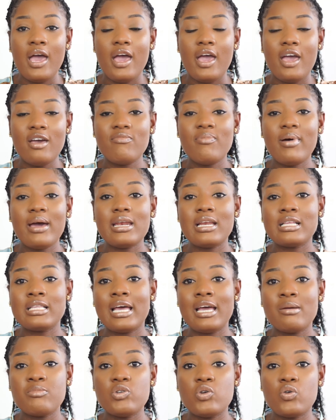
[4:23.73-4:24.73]
if by the
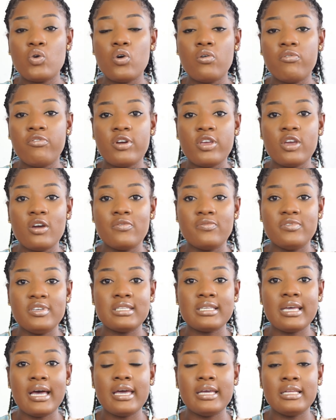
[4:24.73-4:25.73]
time you go for your
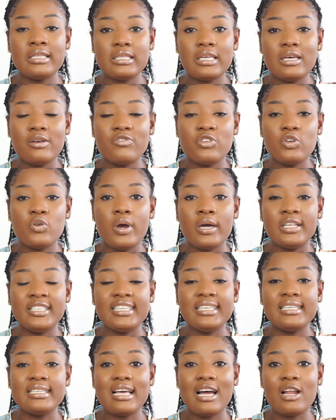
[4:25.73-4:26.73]
visa interview and
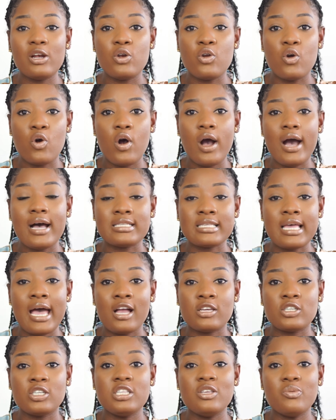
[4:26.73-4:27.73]
then that law has
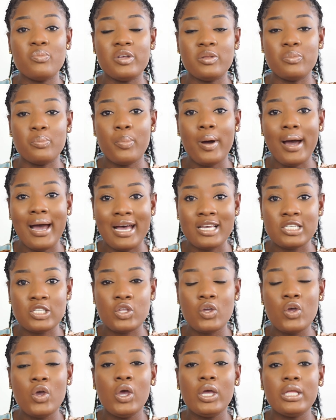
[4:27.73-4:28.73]
actually been passed
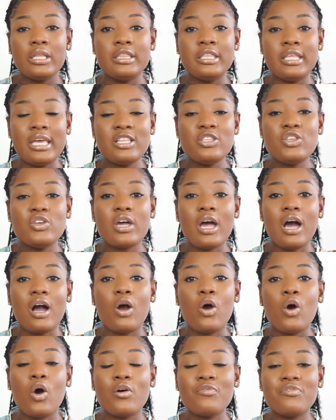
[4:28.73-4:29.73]
then you can
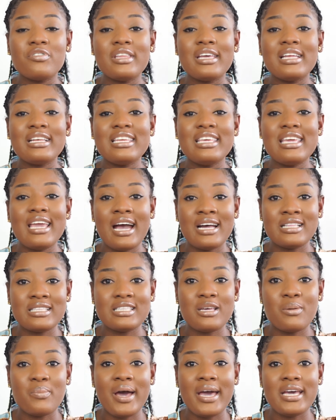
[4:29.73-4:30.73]
confidently
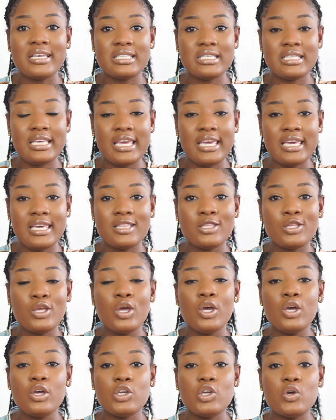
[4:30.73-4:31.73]
answer by saying
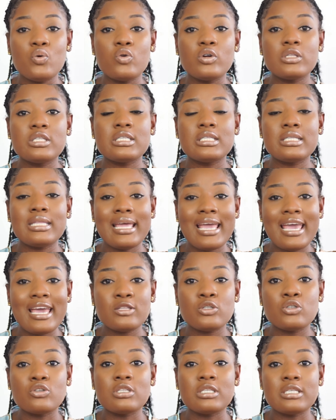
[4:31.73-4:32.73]
you would
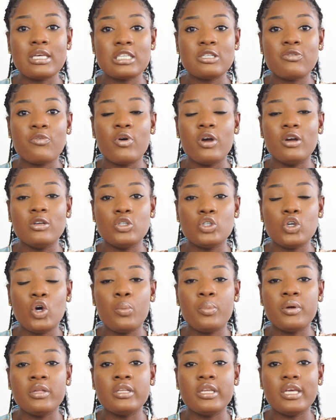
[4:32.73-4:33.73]
stay to search for a
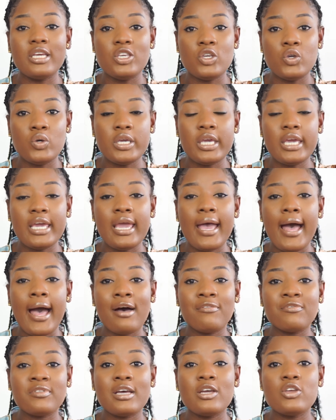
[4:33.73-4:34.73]
job in the UK
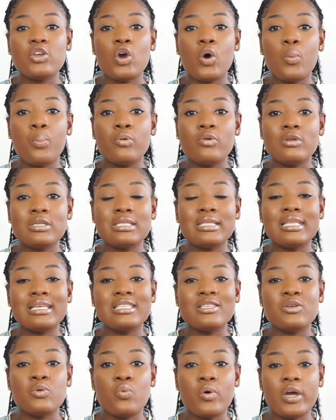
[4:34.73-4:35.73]
after your post
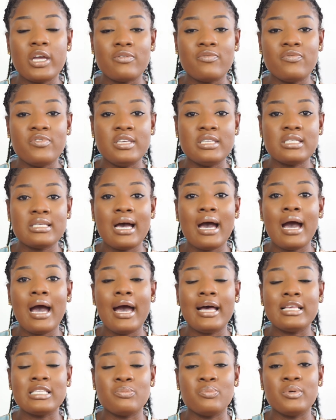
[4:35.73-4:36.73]
study work visa
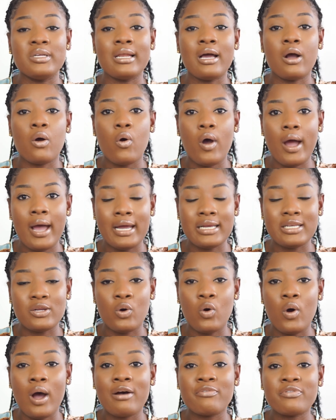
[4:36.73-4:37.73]
has been acquired
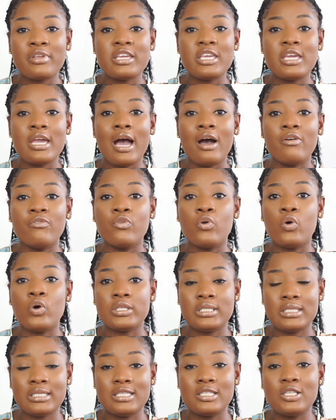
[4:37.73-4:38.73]
or after you have
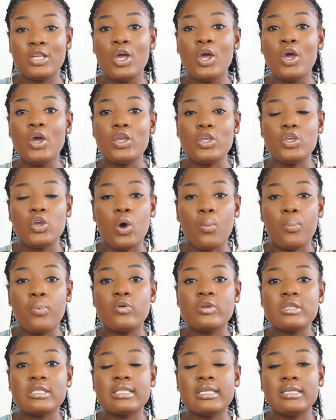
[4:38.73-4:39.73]
gotten your
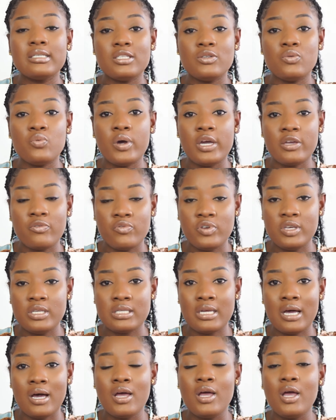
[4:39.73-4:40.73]
post study work
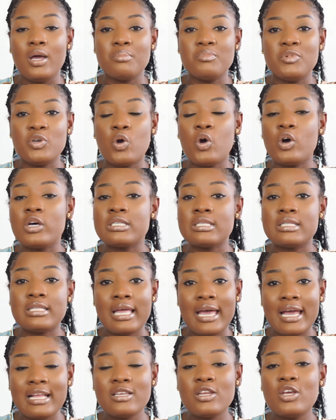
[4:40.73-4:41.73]
visa because
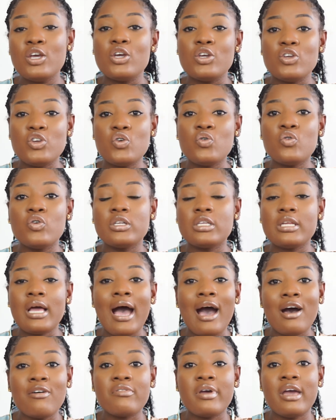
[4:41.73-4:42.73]
then you would
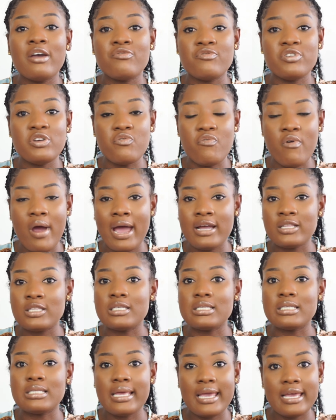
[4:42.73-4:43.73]
have every right
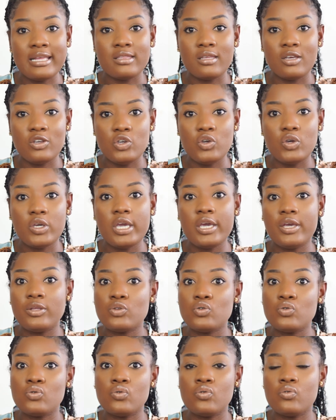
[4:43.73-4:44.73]
to stay in the UK
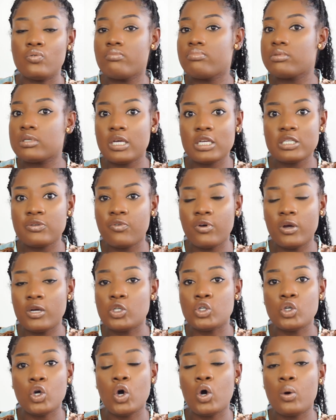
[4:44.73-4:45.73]
to search for a
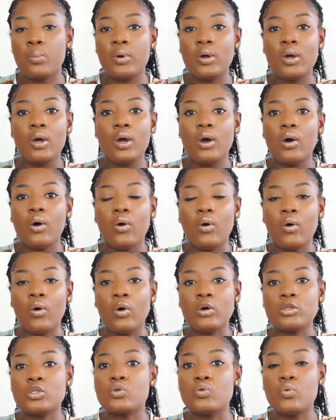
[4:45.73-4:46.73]
job
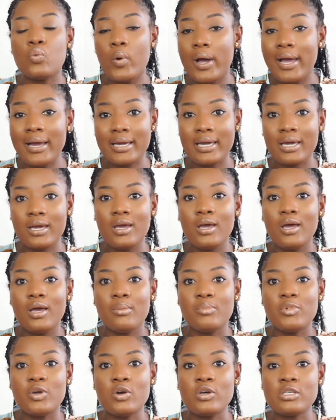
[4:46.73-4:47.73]
or to work
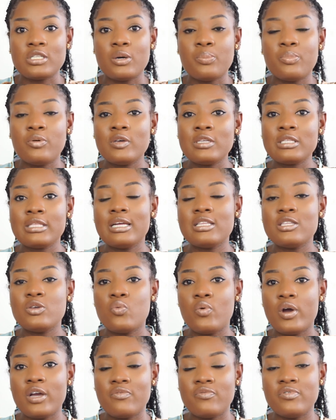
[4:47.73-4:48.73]
because the post study
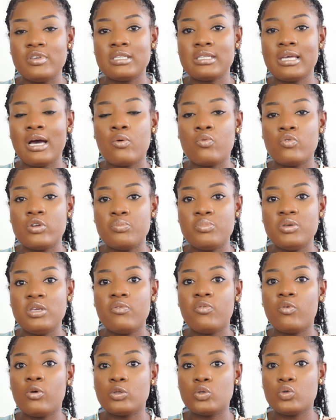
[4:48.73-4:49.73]
work visa would be
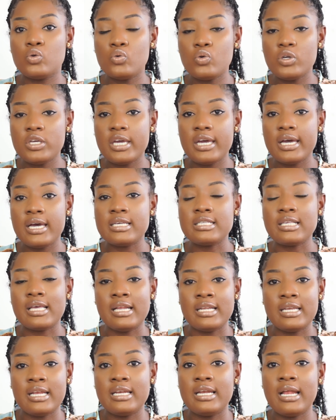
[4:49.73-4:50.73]
for two years
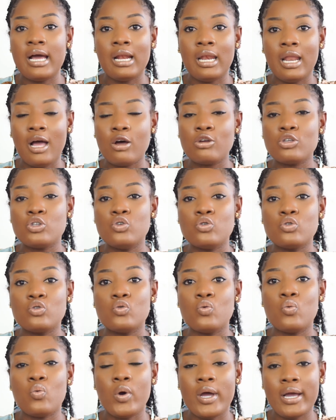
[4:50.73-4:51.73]
and then it allows you
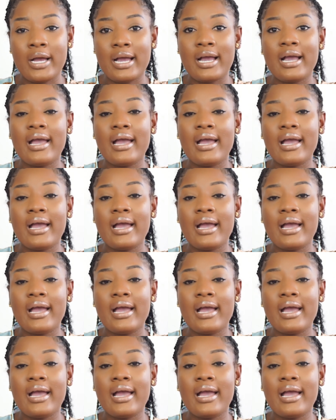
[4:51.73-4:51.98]
to work